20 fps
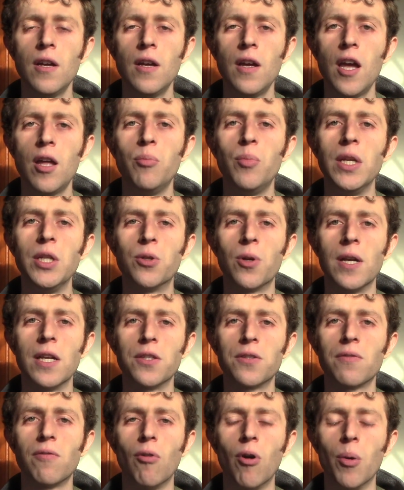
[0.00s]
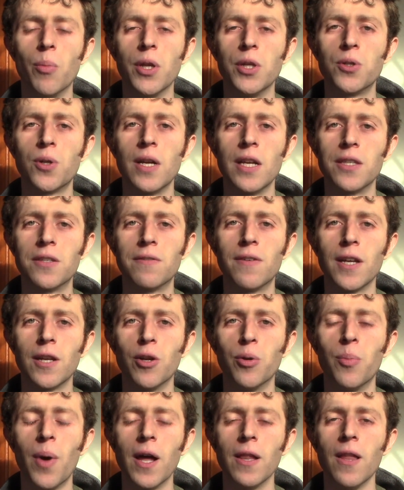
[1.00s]
and be transformed and
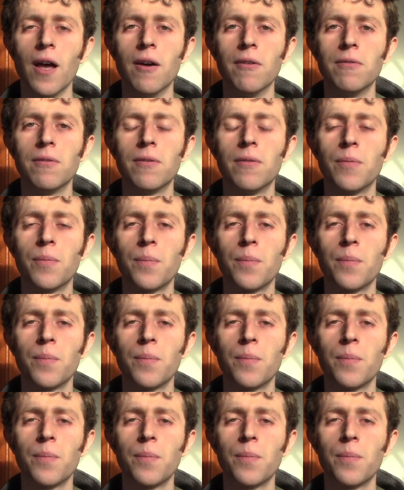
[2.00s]
transfigured by love.